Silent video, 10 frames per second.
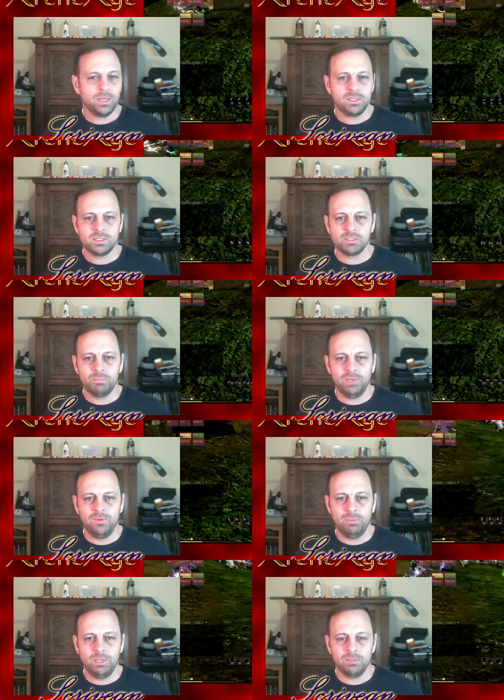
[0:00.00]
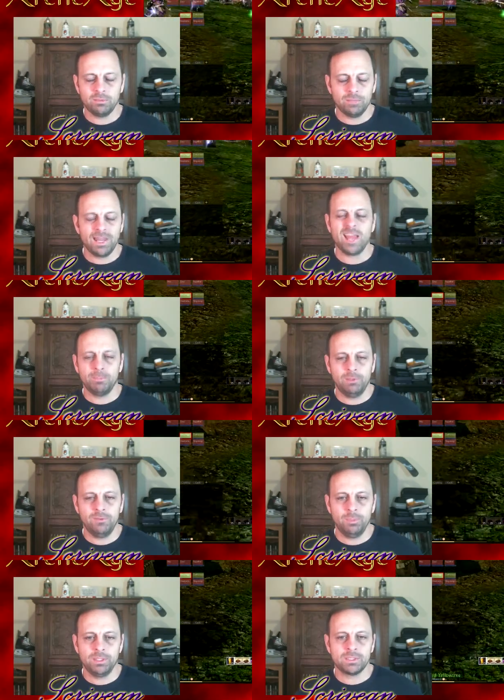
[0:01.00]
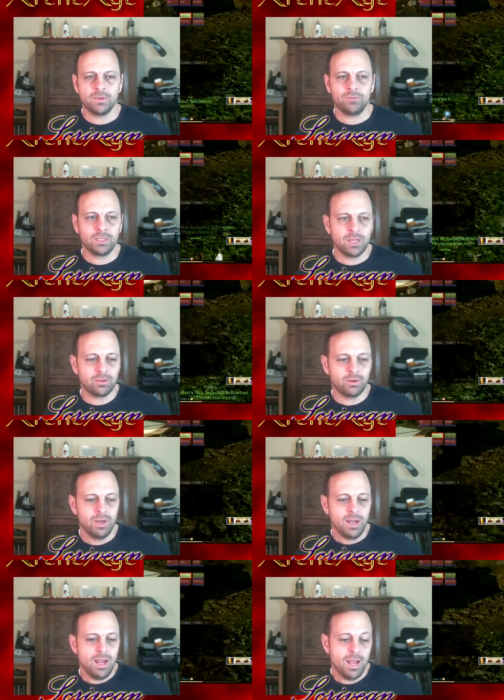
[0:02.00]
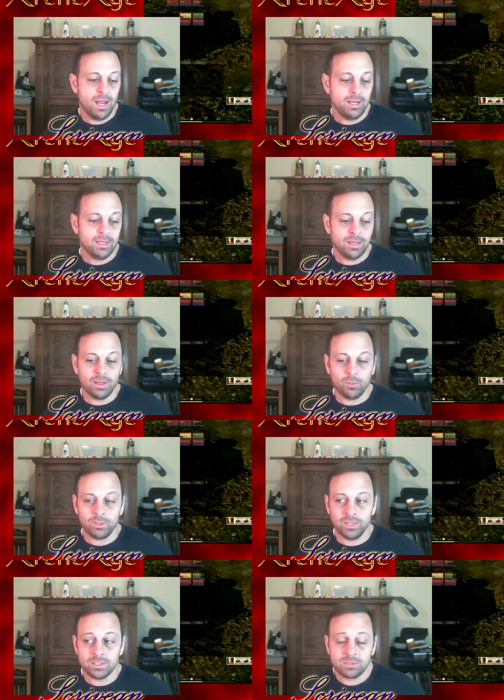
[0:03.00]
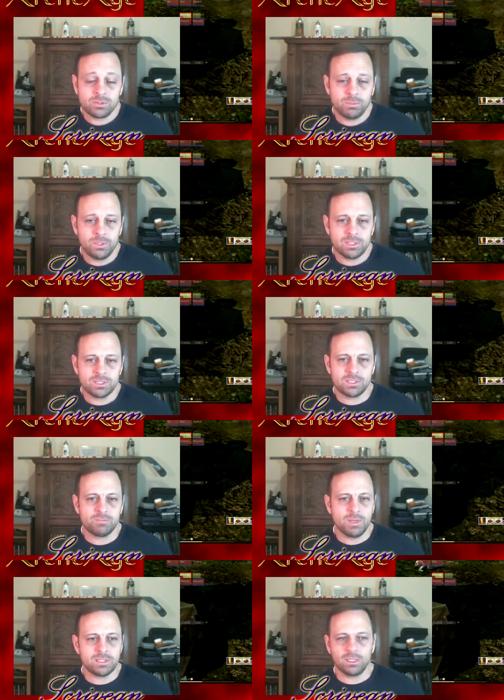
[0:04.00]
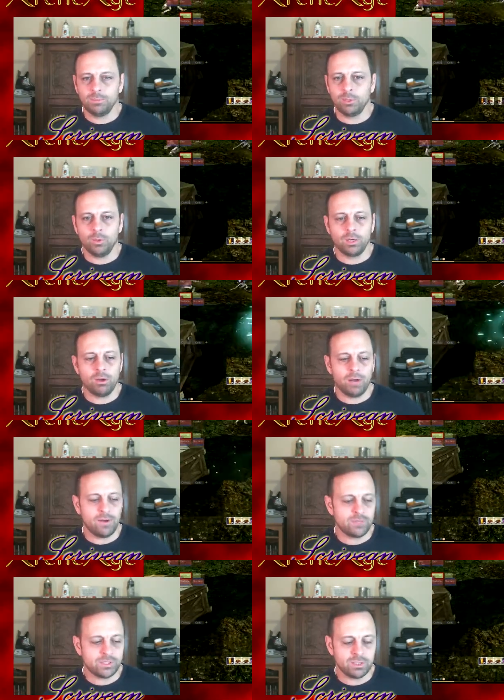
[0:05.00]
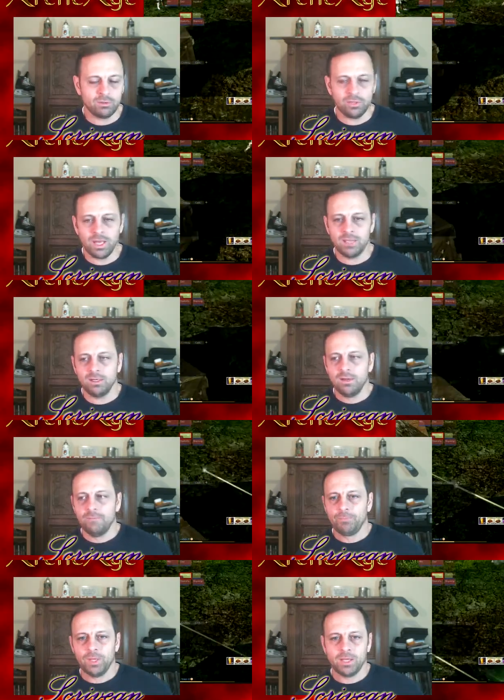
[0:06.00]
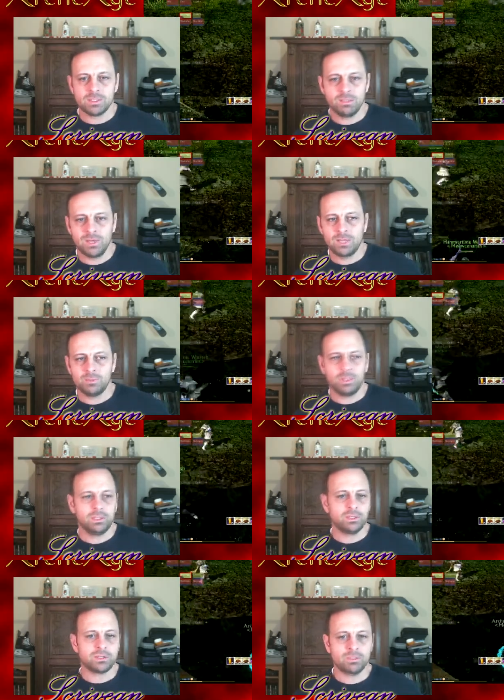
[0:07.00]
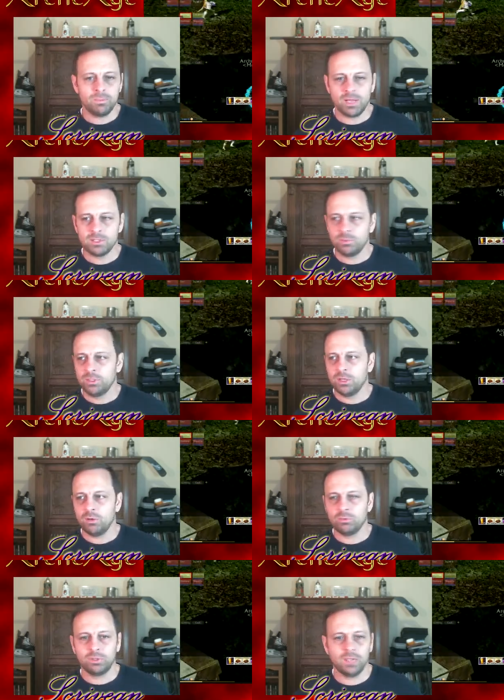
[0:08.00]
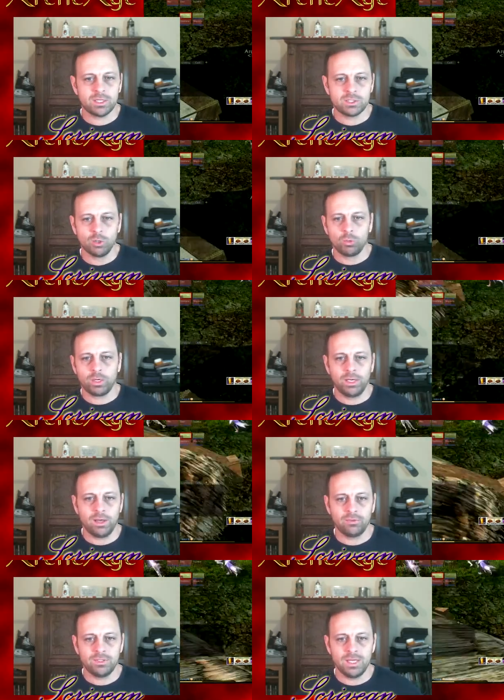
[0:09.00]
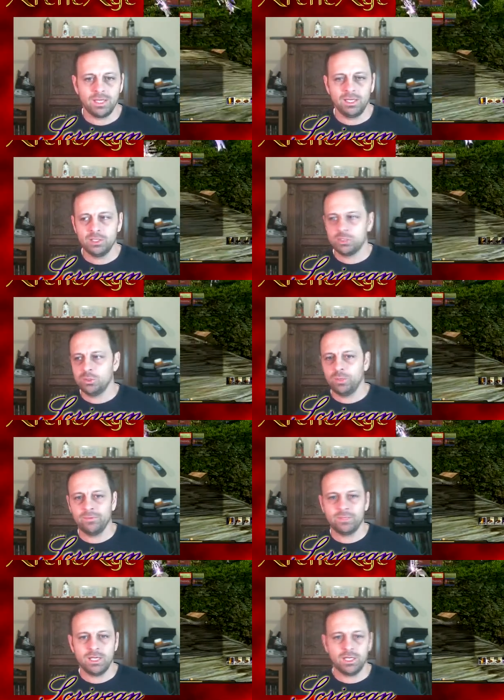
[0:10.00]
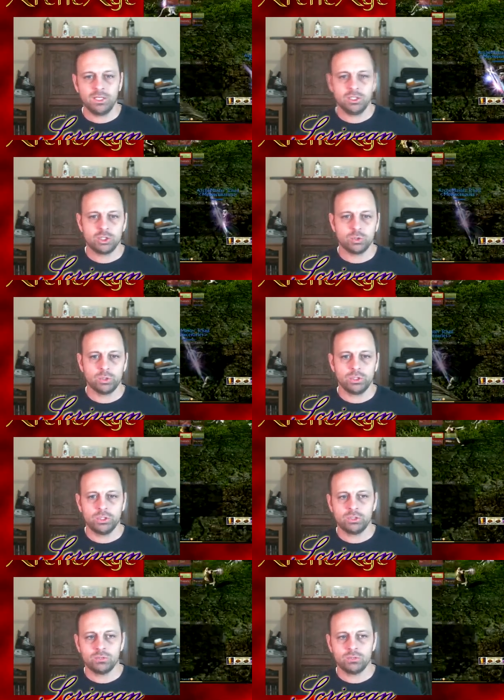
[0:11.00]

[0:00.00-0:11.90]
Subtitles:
did some PvP, some land PvP stuff together, and that worked out. So Serpentis has basically been going on every single night. Some nights we clear, some nights we don't. Still working out the tanking issue. We have a tanking shortage